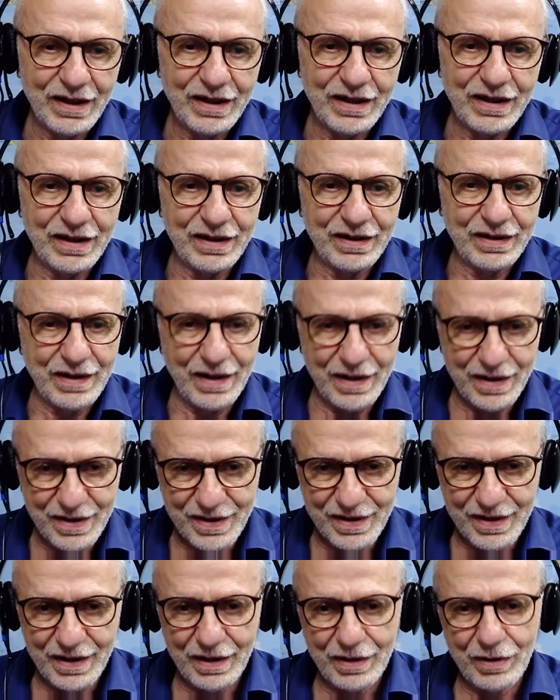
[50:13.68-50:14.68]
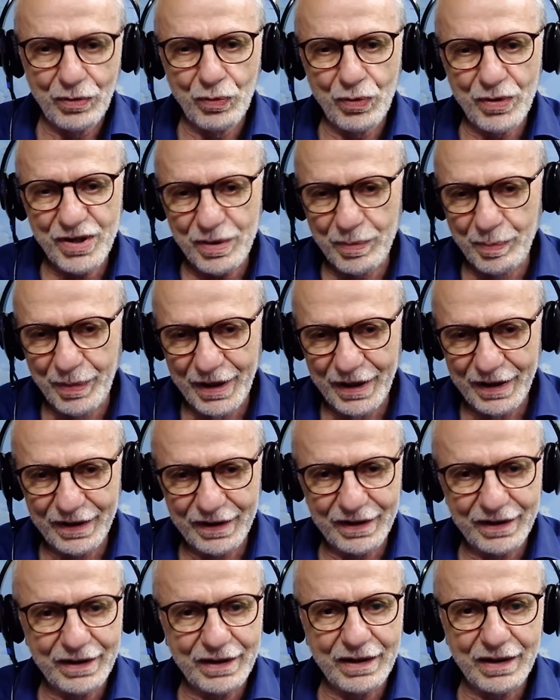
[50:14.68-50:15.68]
in Gaza, West
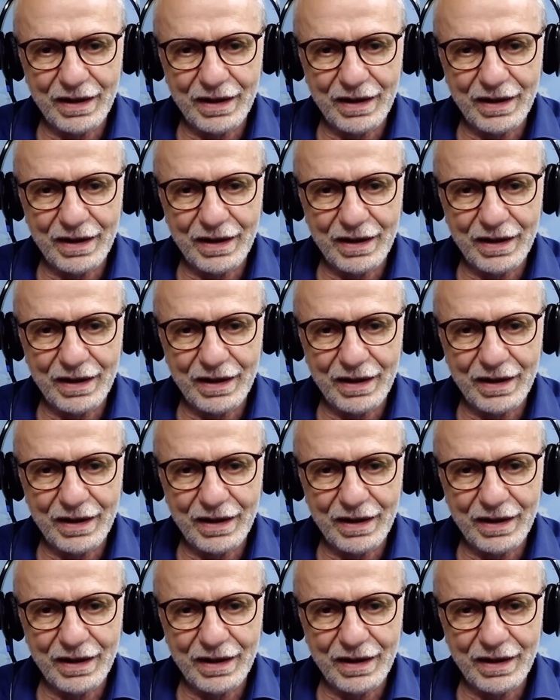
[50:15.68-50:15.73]
Bank,